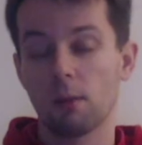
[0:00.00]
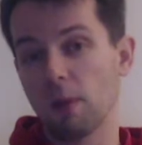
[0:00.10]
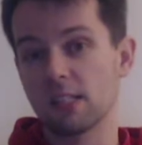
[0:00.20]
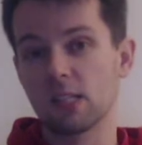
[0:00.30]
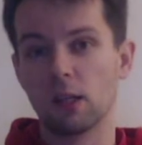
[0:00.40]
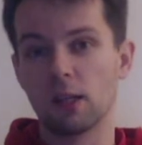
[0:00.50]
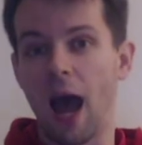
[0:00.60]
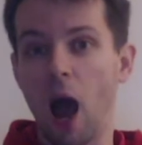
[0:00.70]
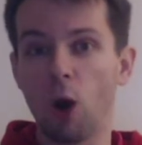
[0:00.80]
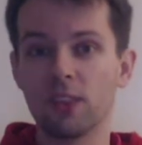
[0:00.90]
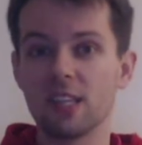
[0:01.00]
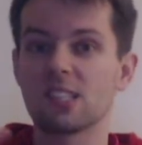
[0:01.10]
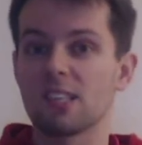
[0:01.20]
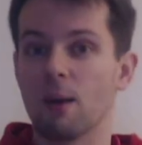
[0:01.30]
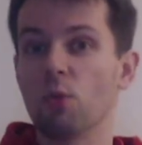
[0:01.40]
Basically, how did
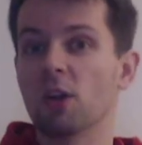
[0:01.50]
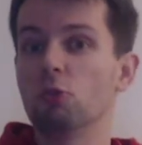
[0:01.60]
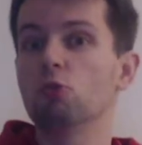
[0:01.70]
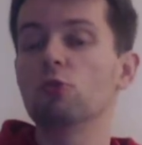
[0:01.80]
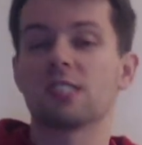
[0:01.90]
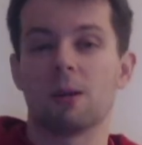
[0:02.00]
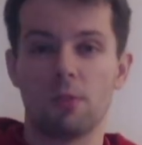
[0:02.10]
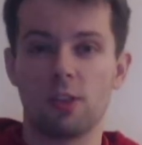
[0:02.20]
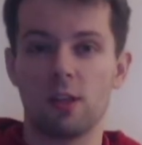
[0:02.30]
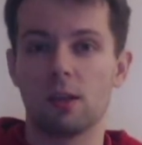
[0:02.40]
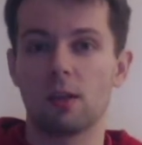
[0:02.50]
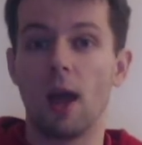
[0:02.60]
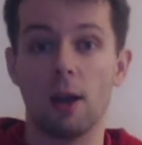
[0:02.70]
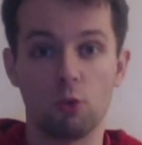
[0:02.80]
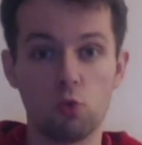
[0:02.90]
someone do something,
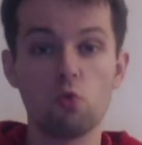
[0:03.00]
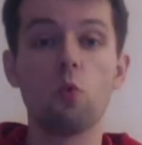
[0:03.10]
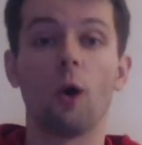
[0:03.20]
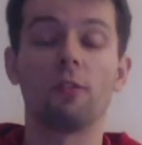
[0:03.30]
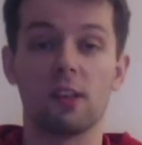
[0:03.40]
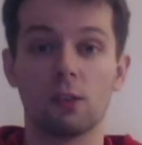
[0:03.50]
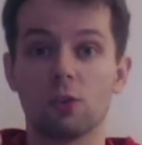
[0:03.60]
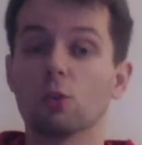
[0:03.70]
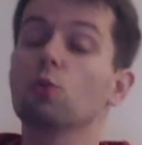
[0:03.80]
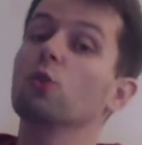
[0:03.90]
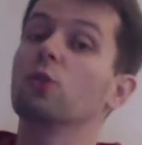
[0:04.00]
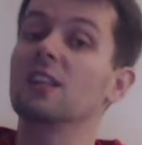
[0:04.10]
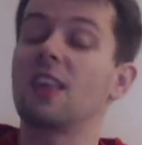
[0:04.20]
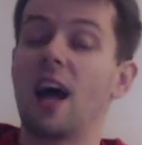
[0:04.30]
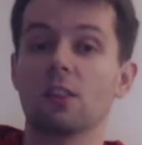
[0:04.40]
and who was it who
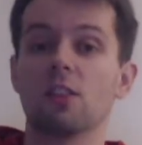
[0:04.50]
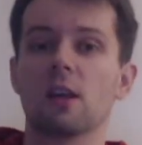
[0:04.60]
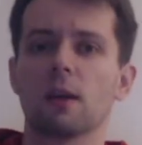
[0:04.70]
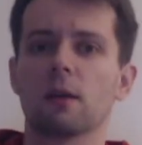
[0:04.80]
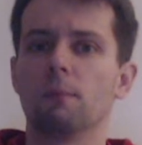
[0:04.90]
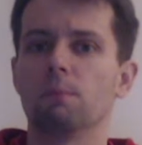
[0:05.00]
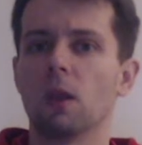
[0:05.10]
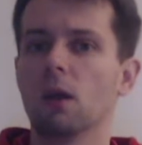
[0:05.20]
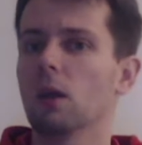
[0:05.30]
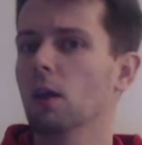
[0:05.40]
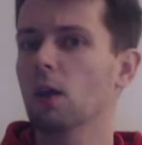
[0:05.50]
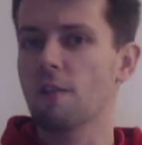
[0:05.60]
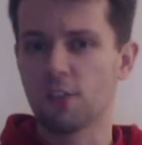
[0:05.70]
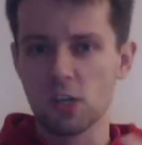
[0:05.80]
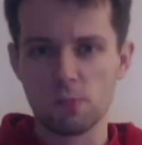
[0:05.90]
did that thing?
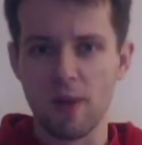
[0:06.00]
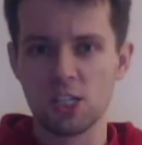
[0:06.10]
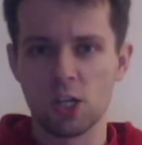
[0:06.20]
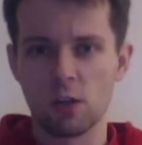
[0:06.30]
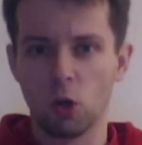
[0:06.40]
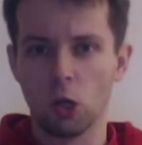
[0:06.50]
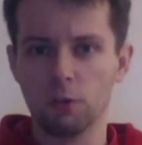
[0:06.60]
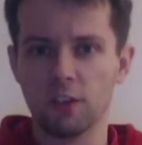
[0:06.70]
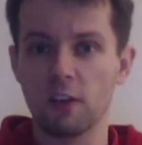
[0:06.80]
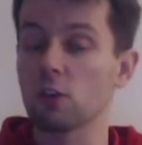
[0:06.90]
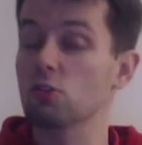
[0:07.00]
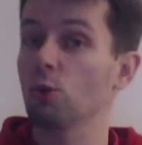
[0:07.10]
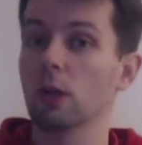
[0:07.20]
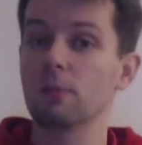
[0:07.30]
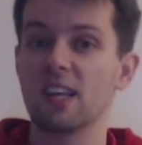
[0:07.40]
If there's magic involved and there's
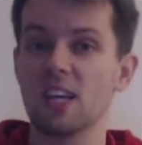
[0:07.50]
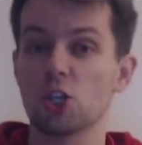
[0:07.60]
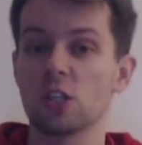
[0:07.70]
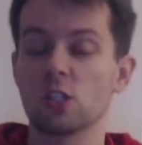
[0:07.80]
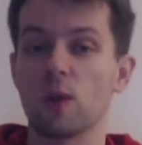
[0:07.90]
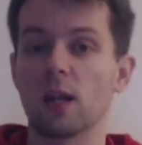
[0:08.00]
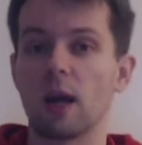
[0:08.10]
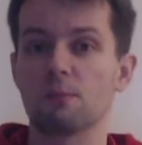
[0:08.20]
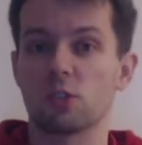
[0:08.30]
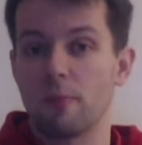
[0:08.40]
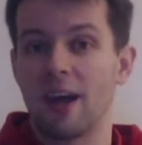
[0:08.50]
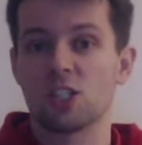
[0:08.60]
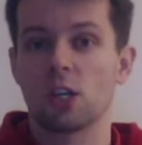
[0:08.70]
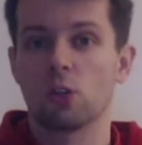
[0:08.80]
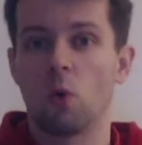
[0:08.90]
no limitations when it comes to
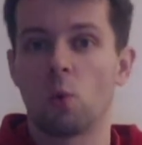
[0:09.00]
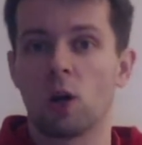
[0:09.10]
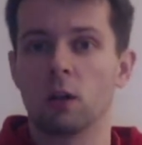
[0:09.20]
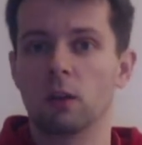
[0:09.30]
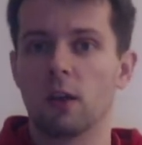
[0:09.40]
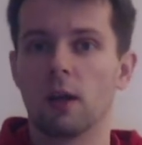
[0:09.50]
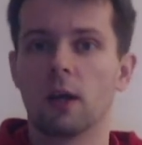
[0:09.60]
magic in your world,